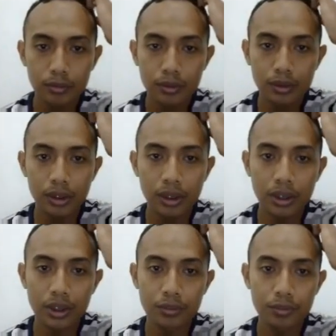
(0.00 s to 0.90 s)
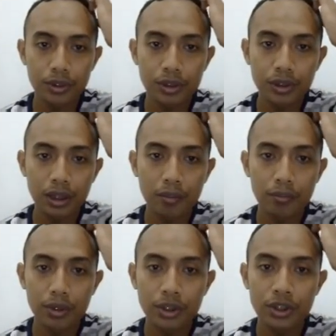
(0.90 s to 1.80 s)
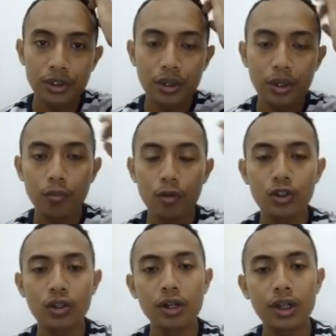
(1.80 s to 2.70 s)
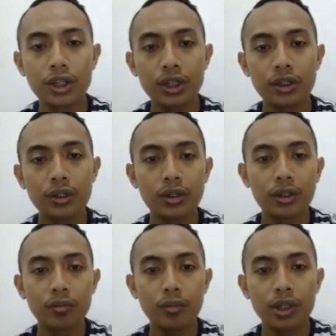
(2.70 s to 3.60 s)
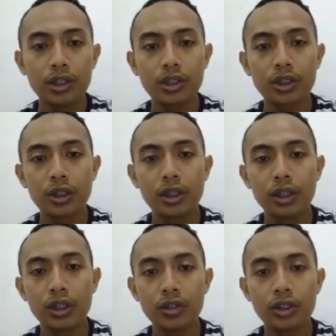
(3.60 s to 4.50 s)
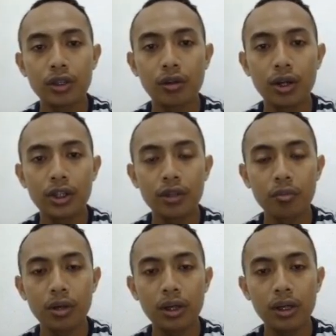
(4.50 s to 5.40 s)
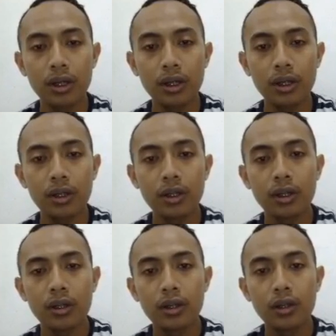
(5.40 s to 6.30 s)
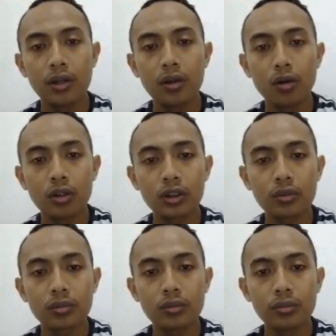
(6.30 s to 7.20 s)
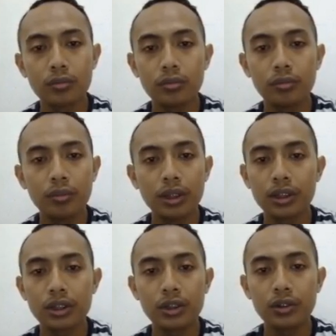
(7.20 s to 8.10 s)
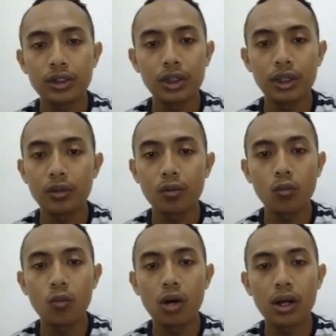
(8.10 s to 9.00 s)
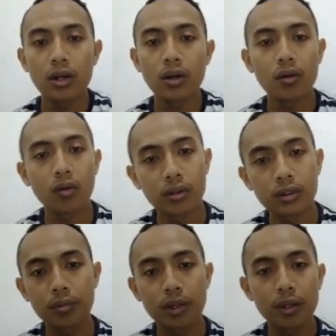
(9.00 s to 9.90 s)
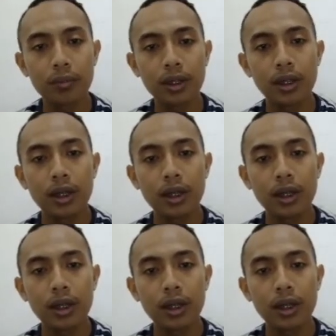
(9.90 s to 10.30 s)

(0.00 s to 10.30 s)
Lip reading: that is prescribed rigid motion rigid. It means using rigid body. Nodes means using one node maybe,